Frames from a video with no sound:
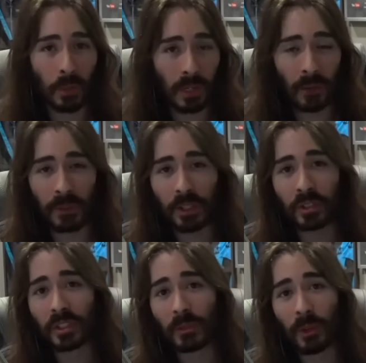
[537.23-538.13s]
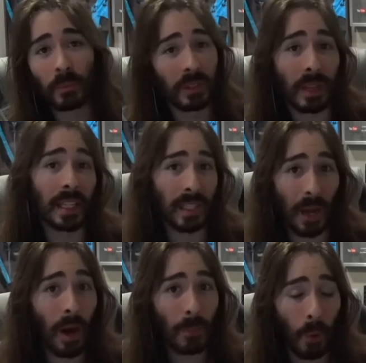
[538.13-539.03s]
your definition's different, but that's
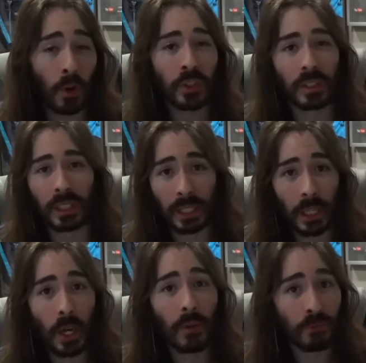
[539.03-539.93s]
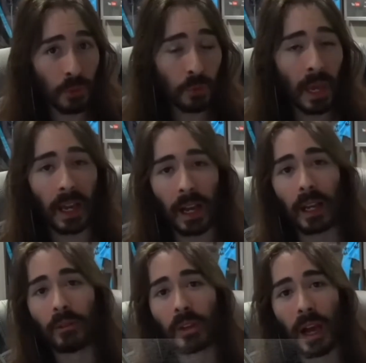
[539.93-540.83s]
how I personally view that
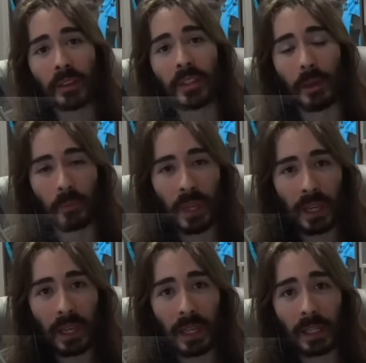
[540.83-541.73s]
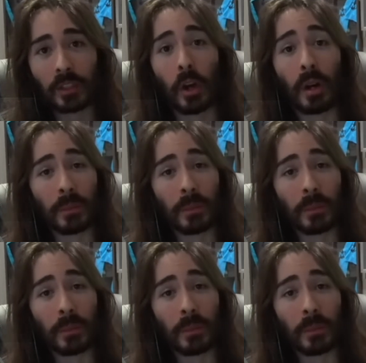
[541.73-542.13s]
kind of content. So